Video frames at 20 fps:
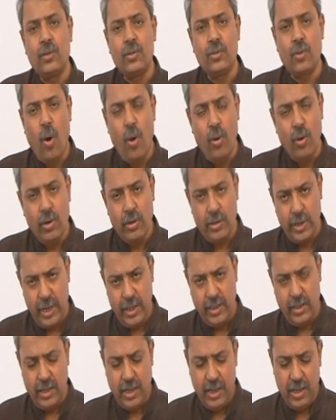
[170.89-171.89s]

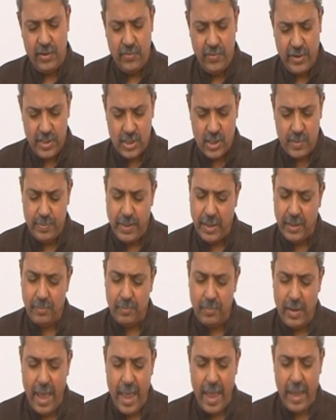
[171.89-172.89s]
concrete investment
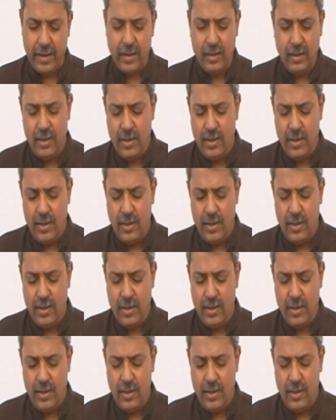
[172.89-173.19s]
plan